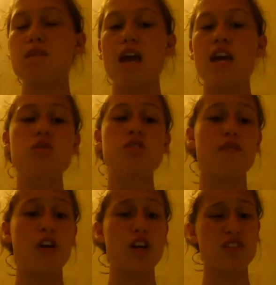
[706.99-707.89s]
he was the
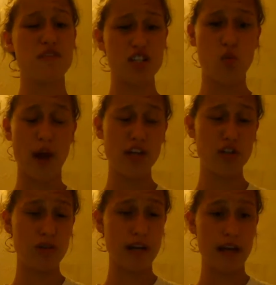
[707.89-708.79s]
first official white
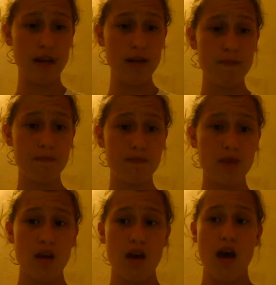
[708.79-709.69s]
dude I dated.
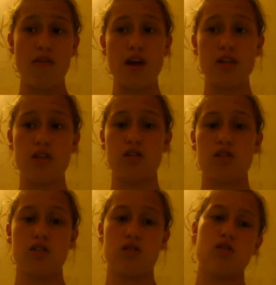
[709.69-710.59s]
And that's
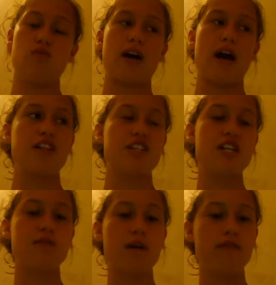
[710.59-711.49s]
what kind of
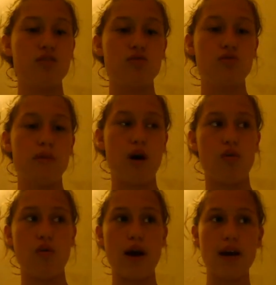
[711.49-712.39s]
changed my view
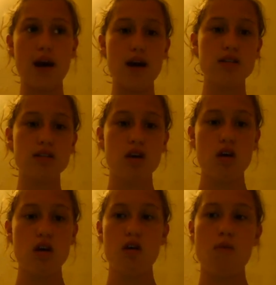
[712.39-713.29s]
about white guys.
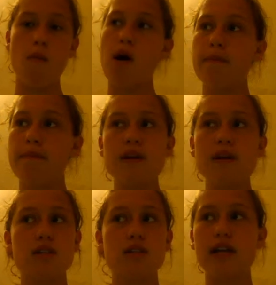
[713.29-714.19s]
My mom
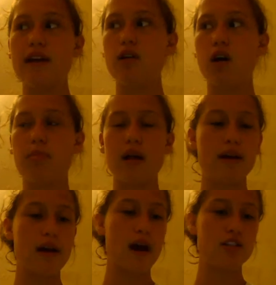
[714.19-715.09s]
basically dated all
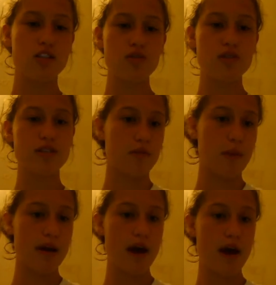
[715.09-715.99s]
black guys too, except for
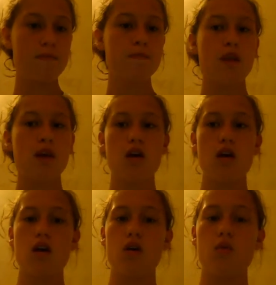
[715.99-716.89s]
my dad.
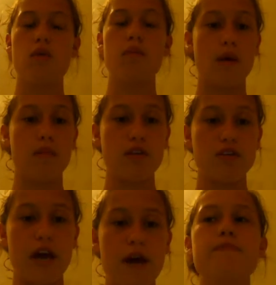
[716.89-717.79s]
Well, me and my
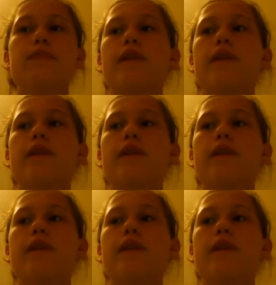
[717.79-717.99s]
brother's dad.